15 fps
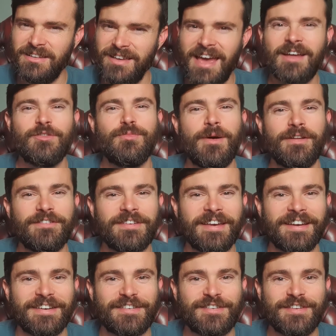Yeah, it's part
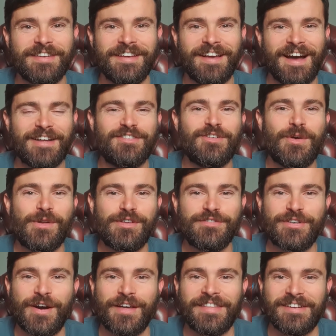6. I'd totally
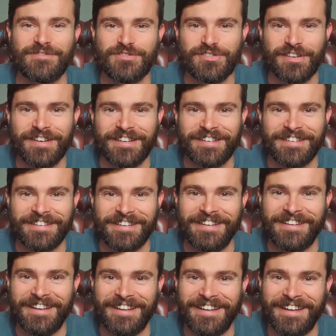forgotten then for a second.
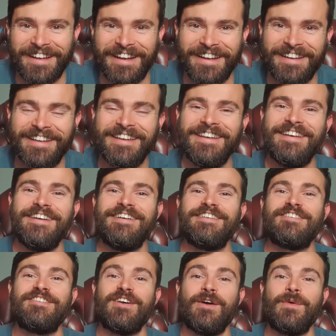
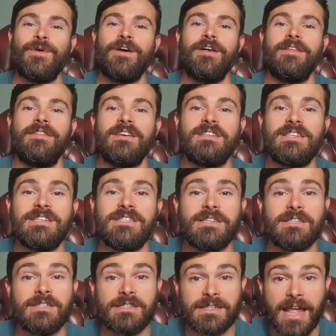So, this is
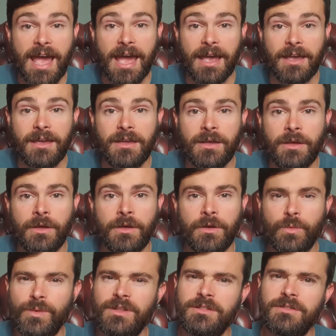stay
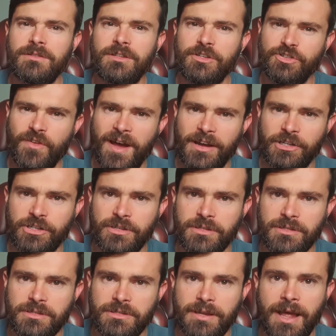with
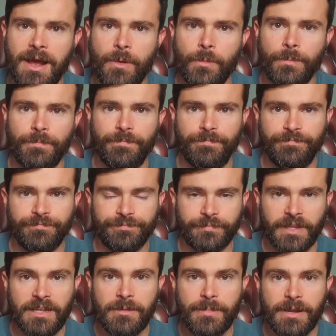distractions. Now,
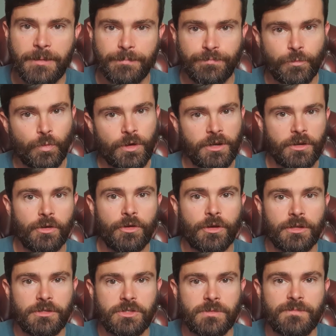in a minute, we're going to look
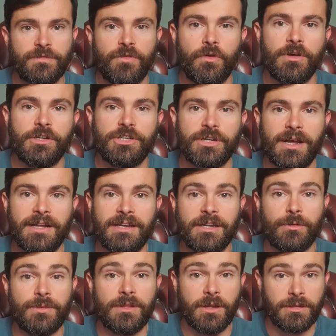at some footage I
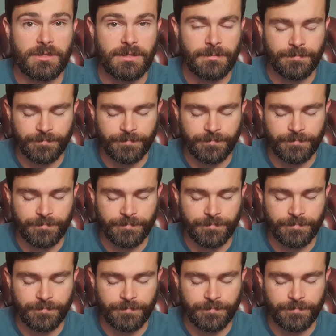did with Dotty.